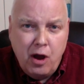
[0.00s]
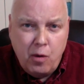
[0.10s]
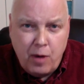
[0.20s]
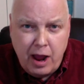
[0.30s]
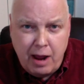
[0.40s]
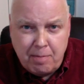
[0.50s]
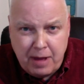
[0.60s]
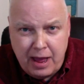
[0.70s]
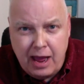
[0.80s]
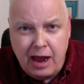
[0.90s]
where
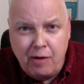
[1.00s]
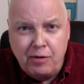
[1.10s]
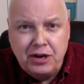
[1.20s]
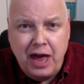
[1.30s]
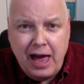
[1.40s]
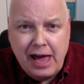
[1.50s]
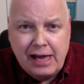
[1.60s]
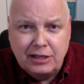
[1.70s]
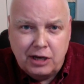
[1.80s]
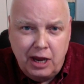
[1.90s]

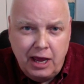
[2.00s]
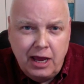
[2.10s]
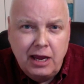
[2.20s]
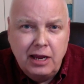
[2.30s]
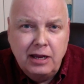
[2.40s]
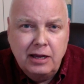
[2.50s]
paradise lay?